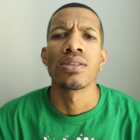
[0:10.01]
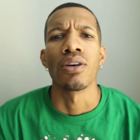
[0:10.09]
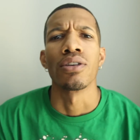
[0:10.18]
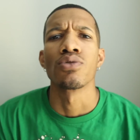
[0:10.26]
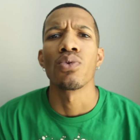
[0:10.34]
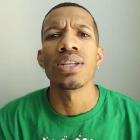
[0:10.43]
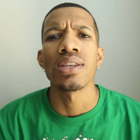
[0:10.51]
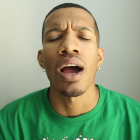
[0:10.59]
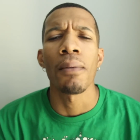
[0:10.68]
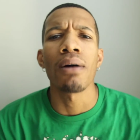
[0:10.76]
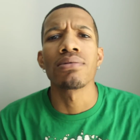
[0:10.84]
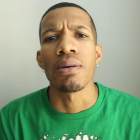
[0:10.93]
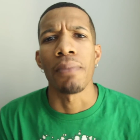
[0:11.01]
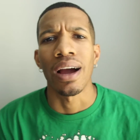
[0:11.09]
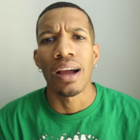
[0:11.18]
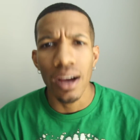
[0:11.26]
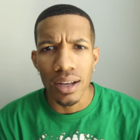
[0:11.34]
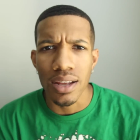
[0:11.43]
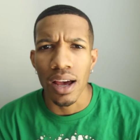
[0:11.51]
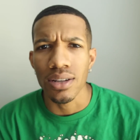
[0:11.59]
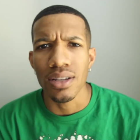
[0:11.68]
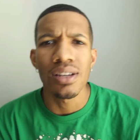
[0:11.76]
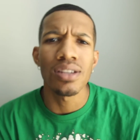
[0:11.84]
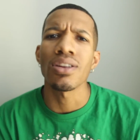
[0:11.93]
So this one time I was at my cousin's
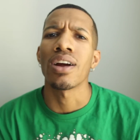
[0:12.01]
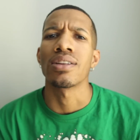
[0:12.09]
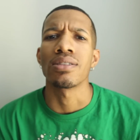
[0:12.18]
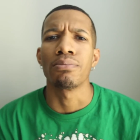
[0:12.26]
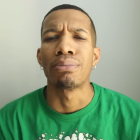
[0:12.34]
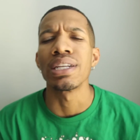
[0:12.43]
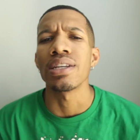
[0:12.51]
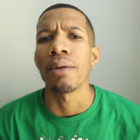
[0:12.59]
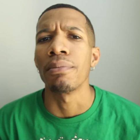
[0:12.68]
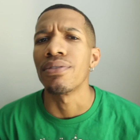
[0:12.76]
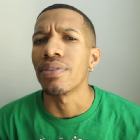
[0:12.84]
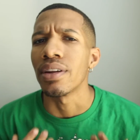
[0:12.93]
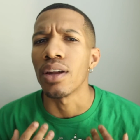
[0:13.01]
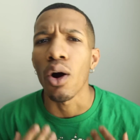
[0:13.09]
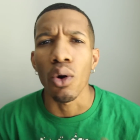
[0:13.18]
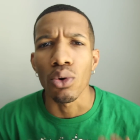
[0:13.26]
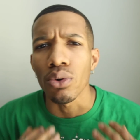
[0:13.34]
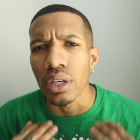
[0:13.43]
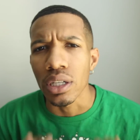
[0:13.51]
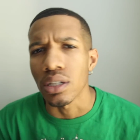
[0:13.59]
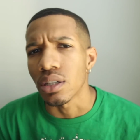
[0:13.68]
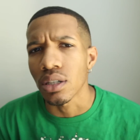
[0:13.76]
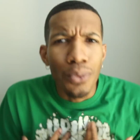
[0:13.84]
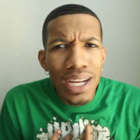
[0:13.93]
house and he started to bitch at me for no
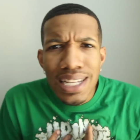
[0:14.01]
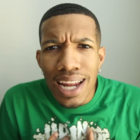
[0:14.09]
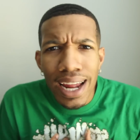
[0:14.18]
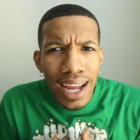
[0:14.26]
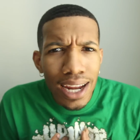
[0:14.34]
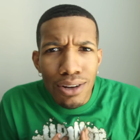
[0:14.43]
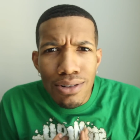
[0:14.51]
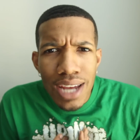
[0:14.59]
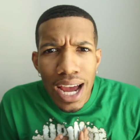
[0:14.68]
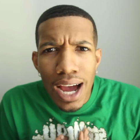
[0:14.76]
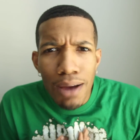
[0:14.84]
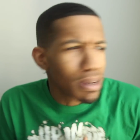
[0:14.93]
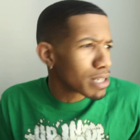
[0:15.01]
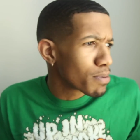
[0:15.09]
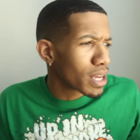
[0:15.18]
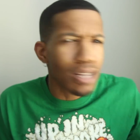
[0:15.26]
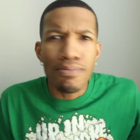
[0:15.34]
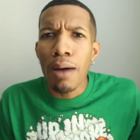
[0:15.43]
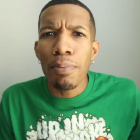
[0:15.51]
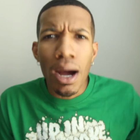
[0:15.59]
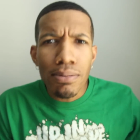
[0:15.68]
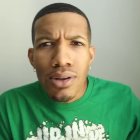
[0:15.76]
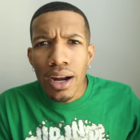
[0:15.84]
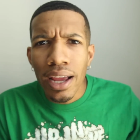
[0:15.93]
reason. The reason I ain't got no job is because my
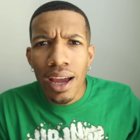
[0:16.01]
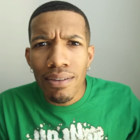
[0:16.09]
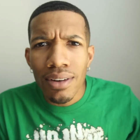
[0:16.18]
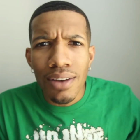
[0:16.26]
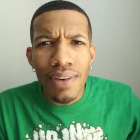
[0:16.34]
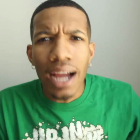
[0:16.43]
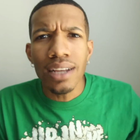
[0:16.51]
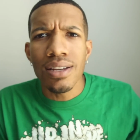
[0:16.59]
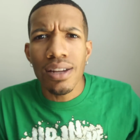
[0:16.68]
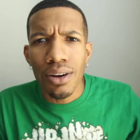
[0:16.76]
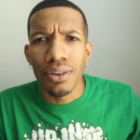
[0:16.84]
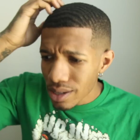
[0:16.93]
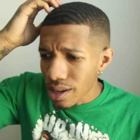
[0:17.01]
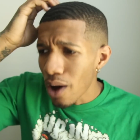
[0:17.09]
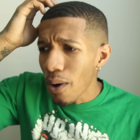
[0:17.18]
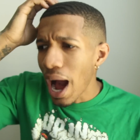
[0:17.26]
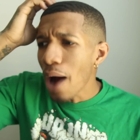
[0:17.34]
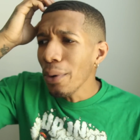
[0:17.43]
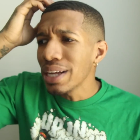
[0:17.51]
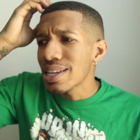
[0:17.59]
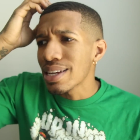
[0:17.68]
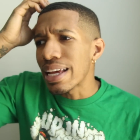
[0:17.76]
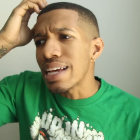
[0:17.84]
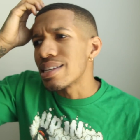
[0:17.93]
Pop-Tart ain't have enough icing on it. So I went
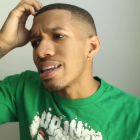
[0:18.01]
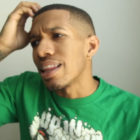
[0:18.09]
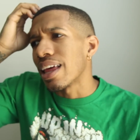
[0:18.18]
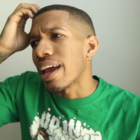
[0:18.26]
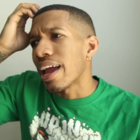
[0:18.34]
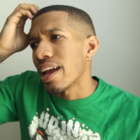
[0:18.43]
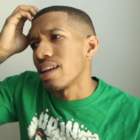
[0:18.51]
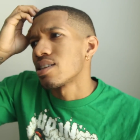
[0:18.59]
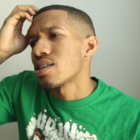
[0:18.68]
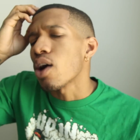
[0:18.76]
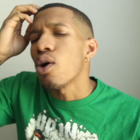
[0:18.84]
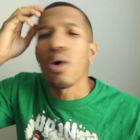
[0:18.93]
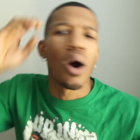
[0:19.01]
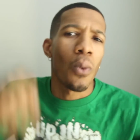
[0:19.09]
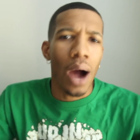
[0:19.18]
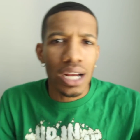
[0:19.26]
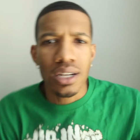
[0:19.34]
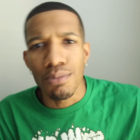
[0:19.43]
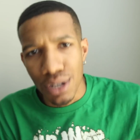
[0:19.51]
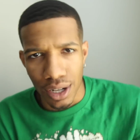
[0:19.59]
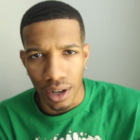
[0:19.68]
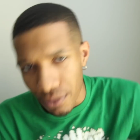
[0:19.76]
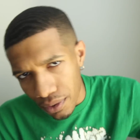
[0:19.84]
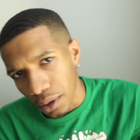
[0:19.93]
to Disneyland and stole a washing
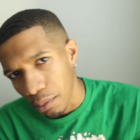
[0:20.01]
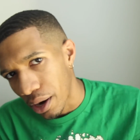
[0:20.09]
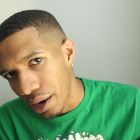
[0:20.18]
machine for him,